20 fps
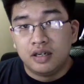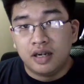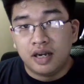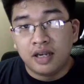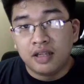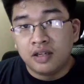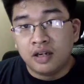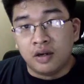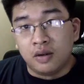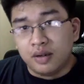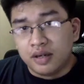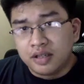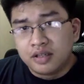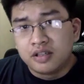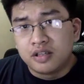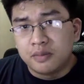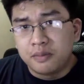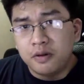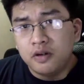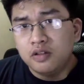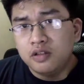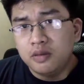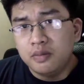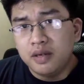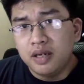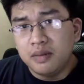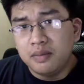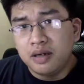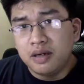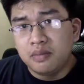I know, it's supposed to
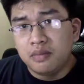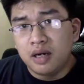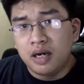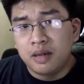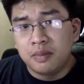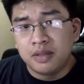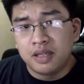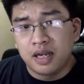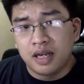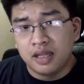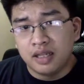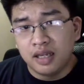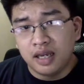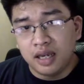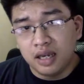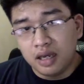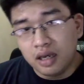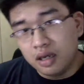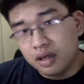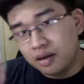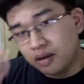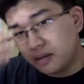be about Muhammad Ali,